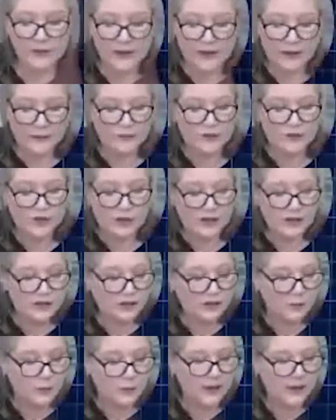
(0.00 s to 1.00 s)
up just
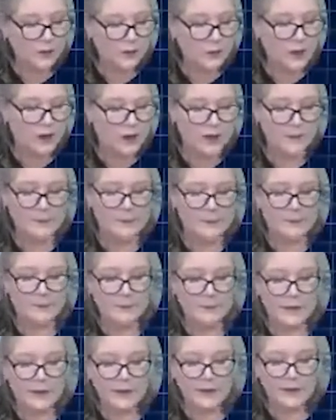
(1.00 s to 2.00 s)
the way you want.
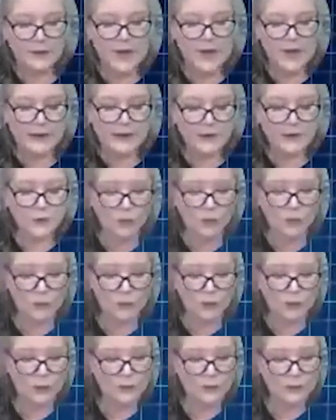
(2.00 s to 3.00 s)
That's
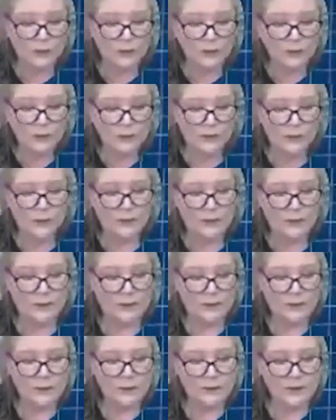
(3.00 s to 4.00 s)
normal.
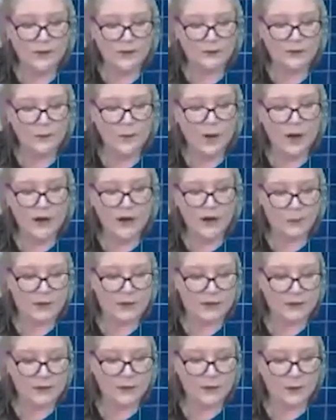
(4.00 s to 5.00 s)
Like you can see, even mine is
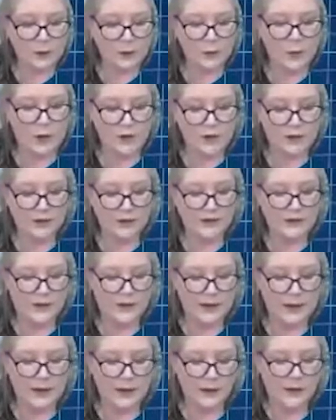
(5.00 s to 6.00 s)
being a little wonky
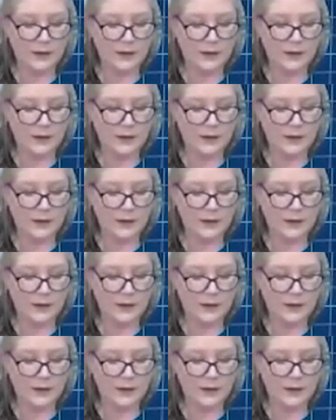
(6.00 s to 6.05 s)
today.